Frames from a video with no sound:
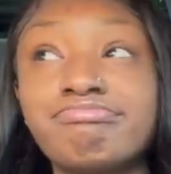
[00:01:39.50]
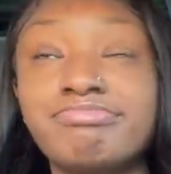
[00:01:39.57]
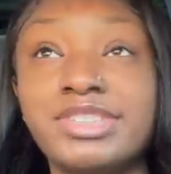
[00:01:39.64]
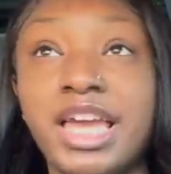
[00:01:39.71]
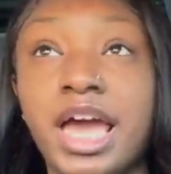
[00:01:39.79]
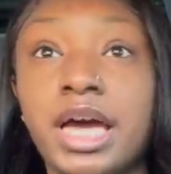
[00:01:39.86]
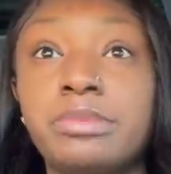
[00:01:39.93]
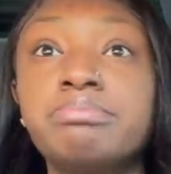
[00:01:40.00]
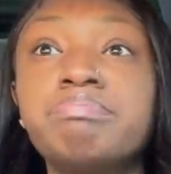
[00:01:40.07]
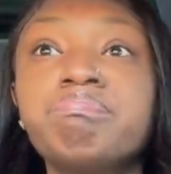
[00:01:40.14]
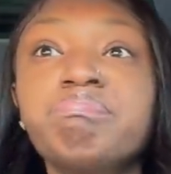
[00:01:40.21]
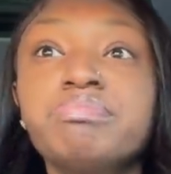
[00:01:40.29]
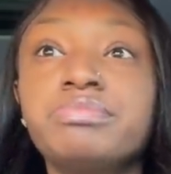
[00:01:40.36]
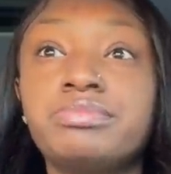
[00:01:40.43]
Yeah,
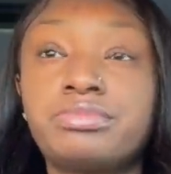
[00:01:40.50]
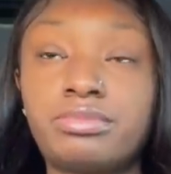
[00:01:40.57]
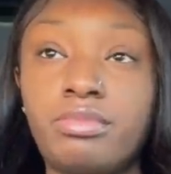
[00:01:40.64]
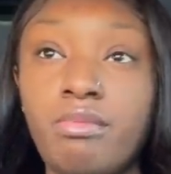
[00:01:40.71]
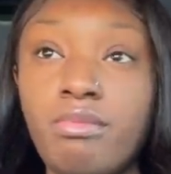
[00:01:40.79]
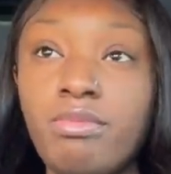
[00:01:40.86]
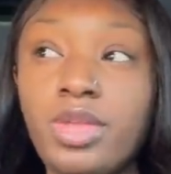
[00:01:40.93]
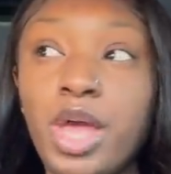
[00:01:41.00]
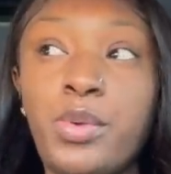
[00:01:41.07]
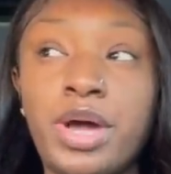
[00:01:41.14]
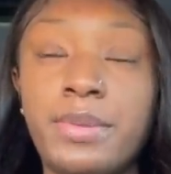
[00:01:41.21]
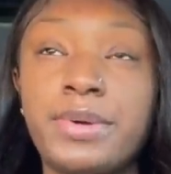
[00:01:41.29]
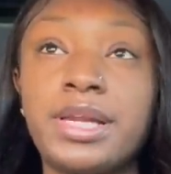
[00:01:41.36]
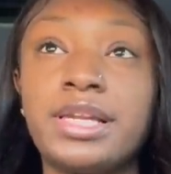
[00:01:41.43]
I
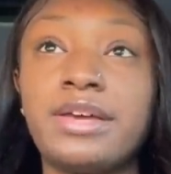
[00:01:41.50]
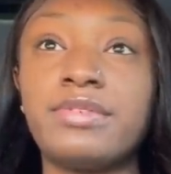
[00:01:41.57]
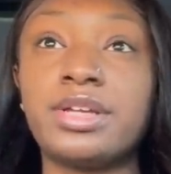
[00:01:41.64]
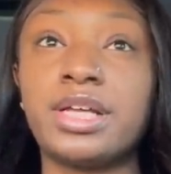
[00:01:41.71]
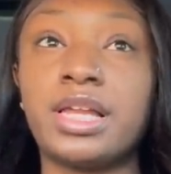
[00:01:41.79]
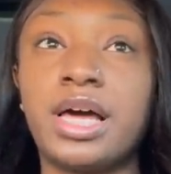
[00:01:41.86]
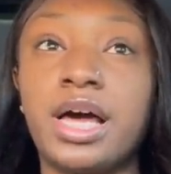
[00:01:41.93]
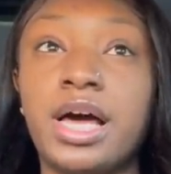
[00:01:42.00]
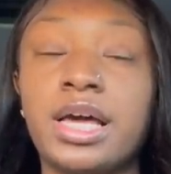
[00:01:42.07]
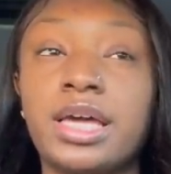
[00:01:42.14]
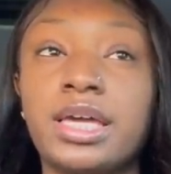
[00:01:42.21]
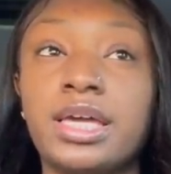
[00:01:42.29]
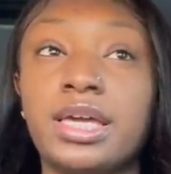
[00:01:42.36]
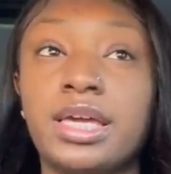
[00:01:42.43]
woke up at 11 o'clock
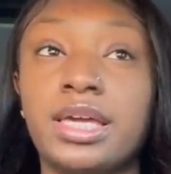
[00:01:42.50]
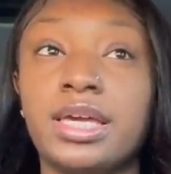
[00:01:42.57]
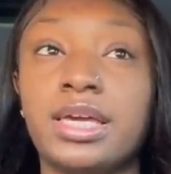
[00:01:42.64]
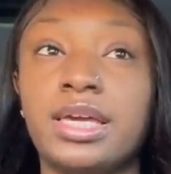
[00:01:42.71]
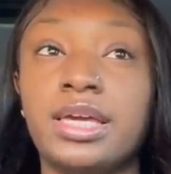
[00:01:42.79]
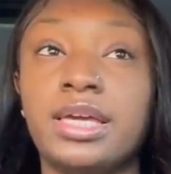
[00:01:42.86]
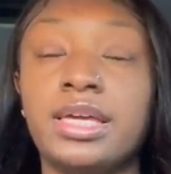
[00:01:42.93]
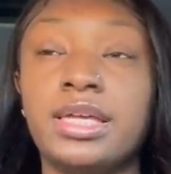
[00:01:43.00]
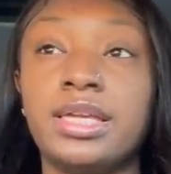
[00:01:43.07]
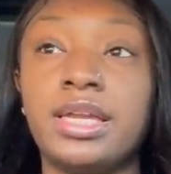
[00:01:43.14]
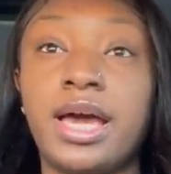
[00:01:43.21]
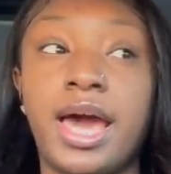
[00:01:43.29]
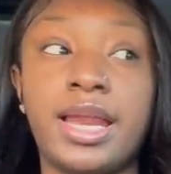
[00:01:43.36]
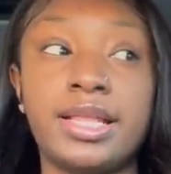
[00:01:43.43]

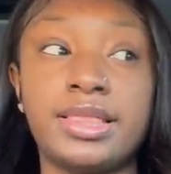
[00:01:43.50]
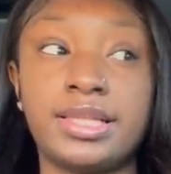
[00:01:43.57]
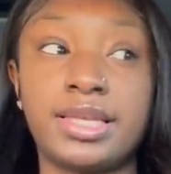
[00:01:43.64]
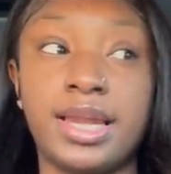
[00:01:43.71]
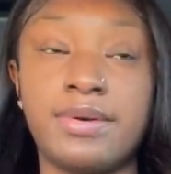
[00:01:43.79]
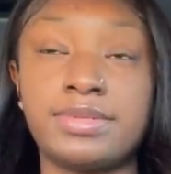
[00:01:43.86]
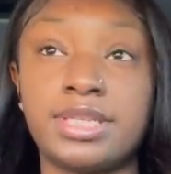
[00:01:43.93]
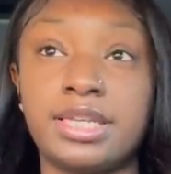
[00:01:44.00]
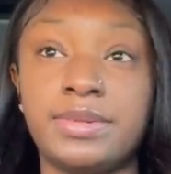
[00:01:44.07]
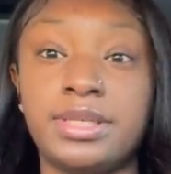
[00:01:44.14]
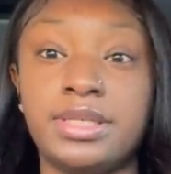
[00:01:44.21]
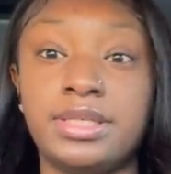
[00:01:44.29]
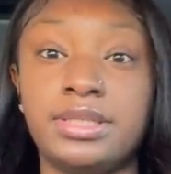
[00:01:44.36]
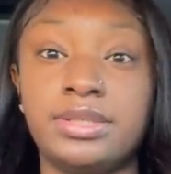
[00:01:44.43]
and I didn't think that I was gonna
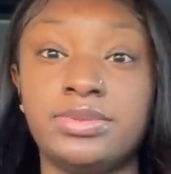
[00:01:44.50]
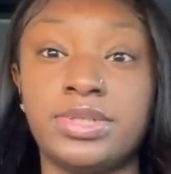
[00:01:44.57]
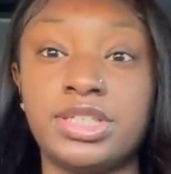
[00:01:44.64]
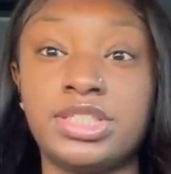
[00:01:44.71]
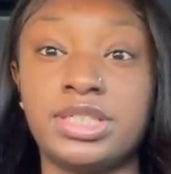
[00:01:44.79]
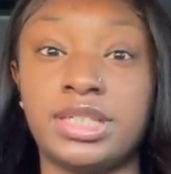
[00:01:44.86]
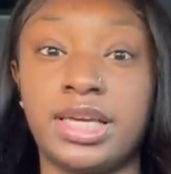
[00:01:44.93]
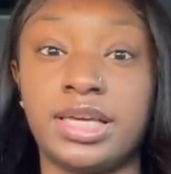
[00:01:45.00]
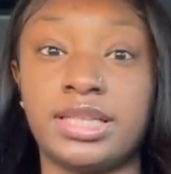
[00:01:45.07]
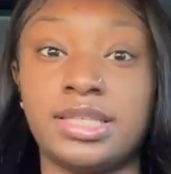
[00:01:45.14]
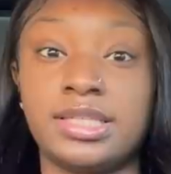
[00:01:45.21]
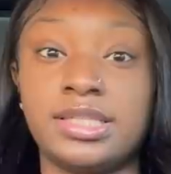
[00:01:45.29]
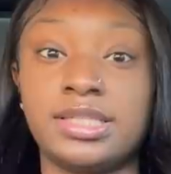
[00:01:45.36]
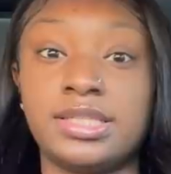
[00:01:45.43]
be rushing like
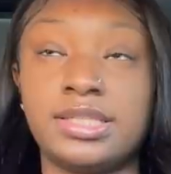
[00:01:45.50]
this.